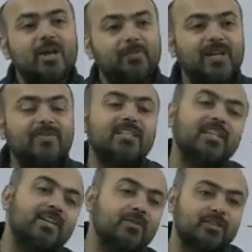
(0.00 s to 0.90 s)

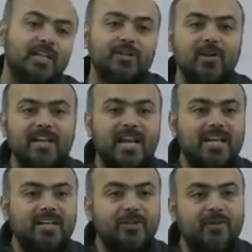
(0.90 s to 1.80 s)
Previously it was that you
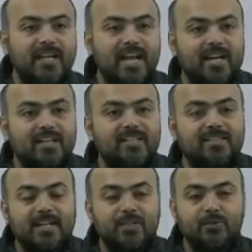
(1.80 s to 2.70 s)
were directly
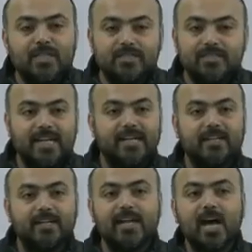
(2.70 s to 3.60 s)
sent to the
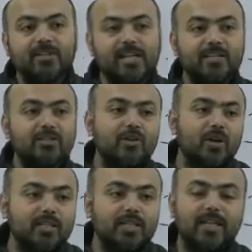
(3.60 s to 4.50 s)
state. Now that is
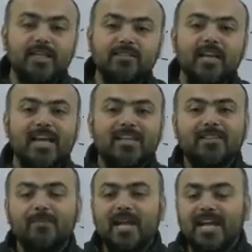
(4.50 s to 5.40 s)
not the case.
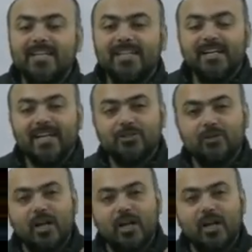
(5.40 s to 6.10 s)
Some 90 days or